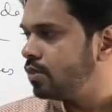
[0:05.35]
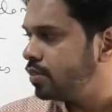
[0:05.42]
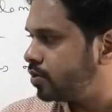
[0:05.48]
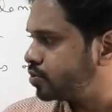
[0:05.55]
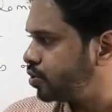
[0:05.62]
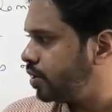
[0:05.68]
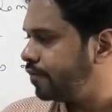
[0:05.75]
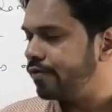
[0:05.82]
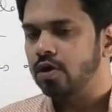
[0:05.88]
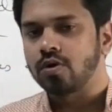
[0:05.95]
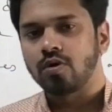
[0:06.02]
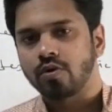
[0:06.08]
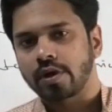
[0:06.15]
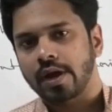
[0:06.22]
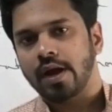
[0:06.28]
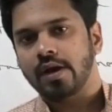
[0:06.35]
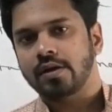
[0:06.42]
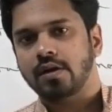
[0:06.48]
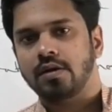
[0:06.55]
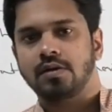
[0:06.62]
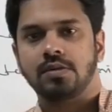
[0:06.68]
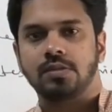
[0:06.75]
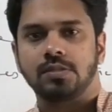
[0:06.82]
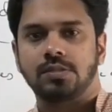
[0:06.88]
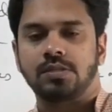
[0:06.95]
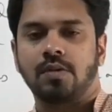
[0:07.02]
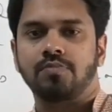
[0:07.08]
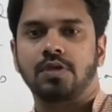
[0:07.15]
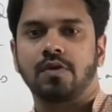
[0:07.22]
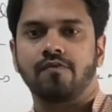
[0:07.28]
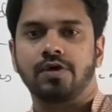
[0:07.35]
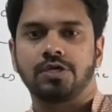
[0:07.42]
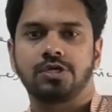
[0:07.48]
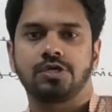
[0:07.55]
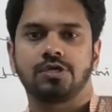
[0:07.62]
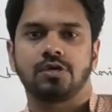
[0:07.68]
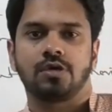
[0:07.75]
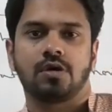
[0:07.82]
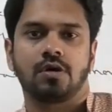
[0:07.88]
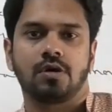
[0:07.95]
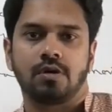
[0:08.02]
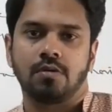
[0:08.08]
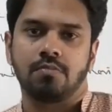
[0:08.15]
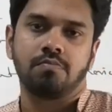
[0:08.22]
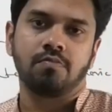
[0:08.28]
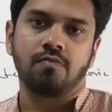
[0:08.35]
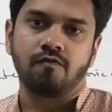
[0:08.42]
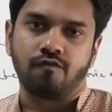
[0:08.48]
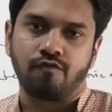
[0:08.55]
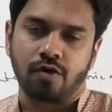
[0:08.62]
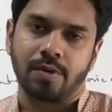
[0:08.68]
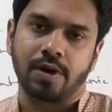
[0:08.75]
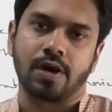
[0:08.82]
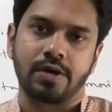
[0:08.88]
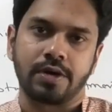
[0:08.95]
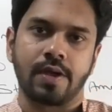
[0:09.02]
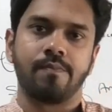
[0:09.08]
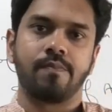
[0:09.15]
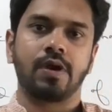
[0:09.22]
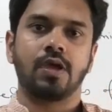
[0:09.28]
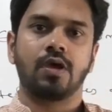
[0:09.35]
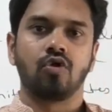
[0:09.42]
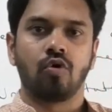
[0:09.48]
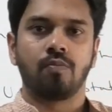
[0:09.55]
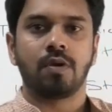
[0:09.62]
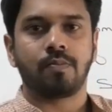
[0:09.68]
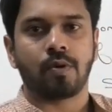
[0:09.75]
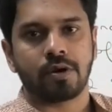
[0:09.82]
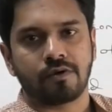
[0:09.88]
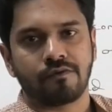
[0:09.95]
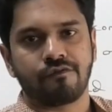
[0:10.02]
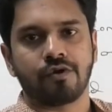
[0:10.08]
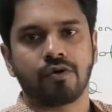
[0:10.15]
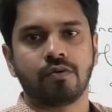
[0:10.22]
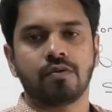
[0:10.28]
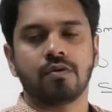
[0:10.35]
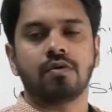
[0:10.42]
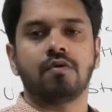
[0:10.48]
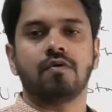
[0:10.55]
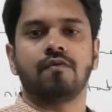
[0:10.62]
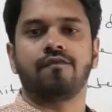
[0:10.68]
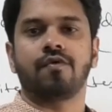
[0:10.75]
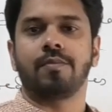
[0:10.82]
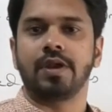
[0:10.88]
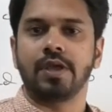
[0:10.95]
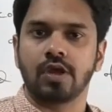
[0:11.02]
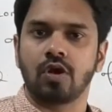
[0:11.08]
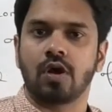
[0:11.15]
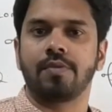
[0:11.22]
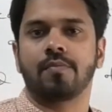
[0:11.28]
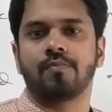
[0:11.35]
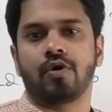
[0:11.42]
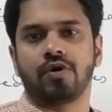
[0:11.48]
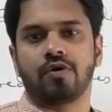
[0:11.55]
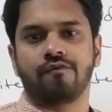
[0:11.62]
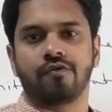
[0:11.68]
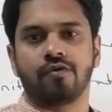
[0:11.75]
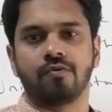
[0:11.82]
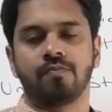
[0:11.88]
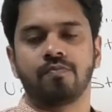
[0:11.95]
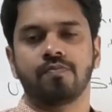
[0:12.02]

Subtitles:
Now today we're going to look at something which from a contemporary global point of view, from an economic point of view,